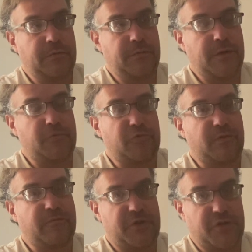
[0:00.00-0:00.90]
and I'm
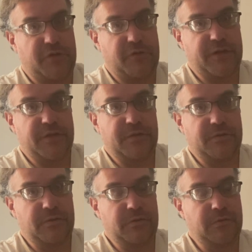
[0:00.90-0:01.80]
driven to do this,
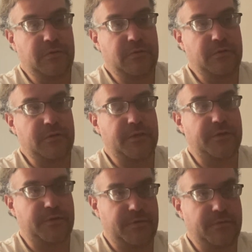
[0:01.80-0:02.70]

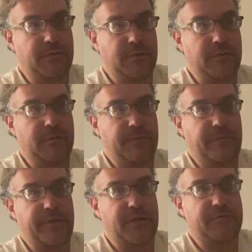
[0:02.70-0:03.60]
that's
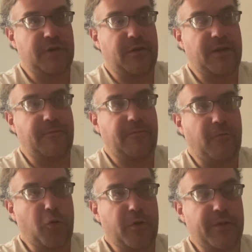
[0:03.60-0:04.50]
I think I've shot like
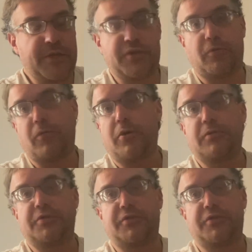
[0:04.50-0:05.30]
four of these in a row, which is